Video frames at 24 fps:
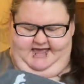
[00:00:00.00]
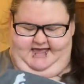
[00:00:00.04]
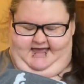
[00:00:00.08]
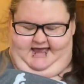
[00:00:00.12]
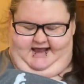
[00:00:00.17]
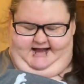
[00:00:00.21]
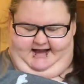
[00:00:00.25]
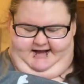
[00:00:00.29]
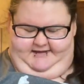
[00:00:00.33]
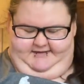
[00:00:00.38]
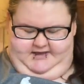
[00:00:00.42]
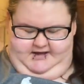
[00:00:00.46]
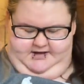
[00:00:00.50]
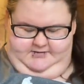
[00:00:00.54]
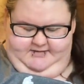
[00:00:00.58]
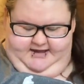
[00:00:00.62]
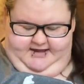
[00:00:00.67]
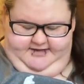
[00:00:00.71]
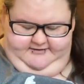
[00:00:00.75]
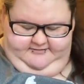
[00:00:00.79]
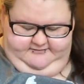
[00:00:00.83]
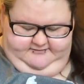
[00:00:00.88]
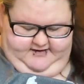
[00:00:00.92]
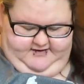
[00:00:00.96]
and I think
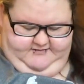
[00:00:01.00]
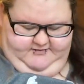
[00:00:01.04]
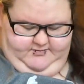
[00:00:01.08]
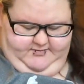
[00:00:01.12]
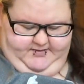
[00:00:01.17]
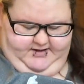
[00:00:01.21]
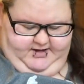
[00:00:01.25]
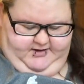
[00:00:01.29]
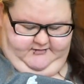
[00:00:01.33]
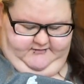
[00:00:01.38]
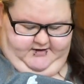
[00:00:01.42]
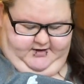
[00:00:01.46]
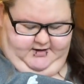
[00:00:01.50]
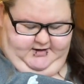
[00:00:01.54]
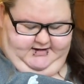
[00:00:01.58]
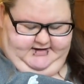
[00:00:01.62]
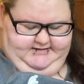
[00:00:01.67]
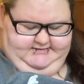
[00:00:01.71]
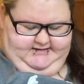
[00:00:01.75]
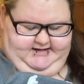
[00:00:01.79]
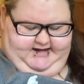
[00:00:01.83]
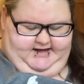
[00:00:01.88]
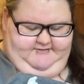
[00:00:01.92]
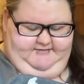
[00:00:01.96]
my favorite pair of
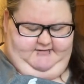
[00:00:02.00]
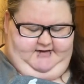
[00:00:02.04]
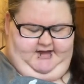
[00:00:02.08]
earrings that I've